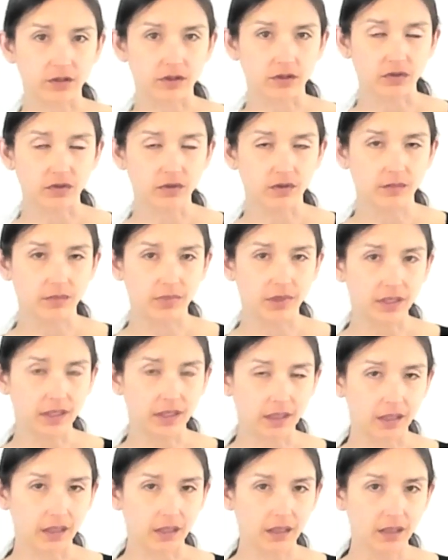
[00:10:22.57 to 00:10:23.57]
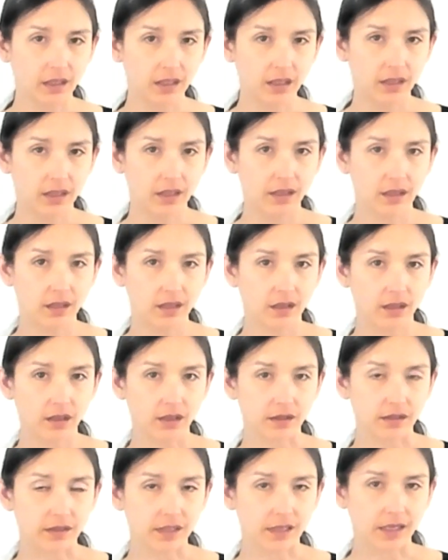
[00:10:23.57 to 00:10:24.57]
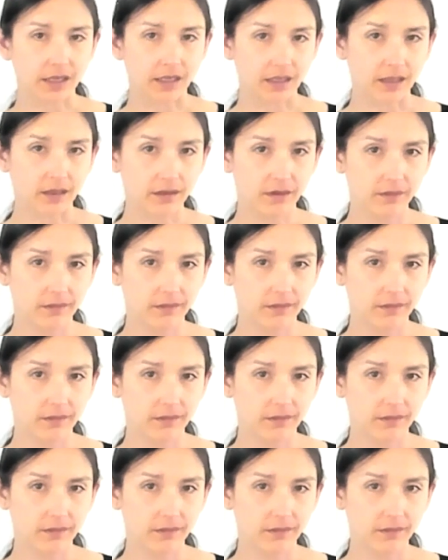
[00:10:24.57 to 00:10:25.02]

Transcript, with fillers: should be aside,